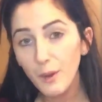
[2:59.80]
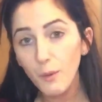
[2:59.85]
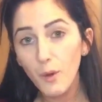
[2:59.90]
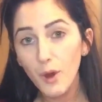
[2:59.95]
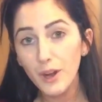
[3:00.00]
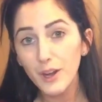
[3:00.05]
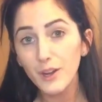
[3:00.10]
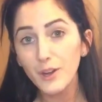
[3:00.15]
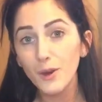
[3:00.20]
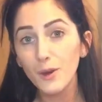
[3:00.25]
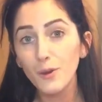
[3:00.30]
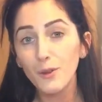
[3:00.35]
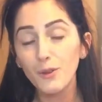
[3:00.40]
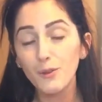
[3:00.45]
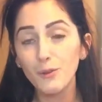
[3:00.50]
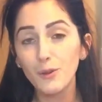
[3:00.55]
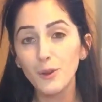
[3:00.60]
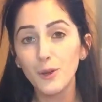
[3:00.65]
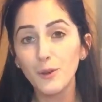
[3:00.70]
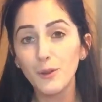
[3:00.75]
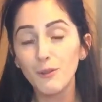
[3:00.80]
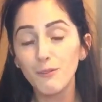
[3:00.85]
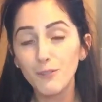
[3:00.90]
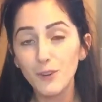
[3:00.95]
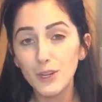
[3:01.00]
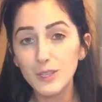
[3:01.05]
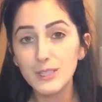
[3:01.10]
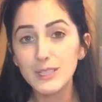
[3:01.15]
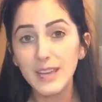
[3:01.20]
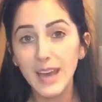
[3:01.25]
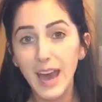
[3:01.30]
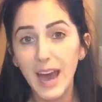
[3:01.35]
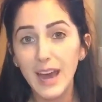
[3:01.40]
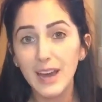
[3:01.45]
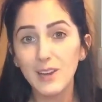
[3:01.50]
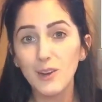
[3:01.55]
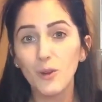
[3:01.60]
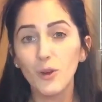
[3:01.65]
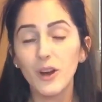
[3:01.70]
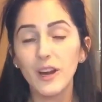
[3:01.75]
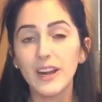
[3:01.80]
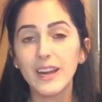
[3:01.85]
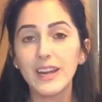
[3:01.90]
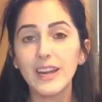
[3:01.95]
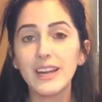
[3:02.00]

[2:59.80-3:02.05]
I want to go through, the first category,